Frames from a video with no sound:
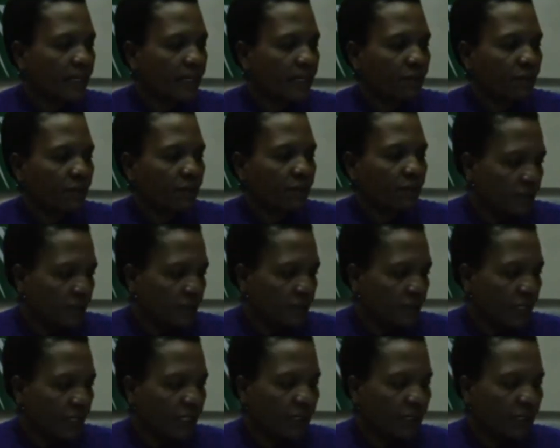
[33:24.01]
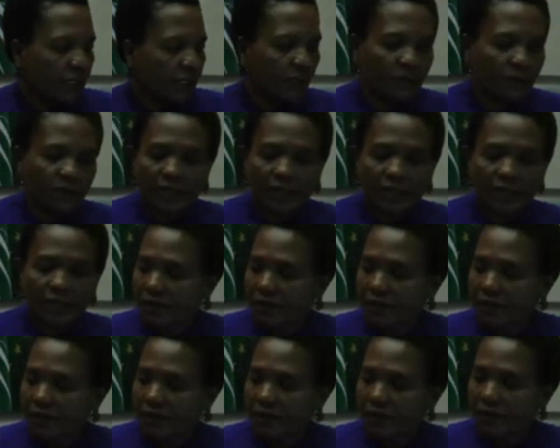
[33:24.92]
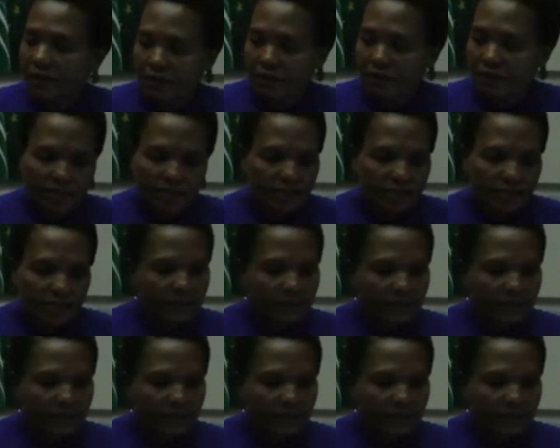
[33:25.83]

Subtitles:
in the trial on the African continent?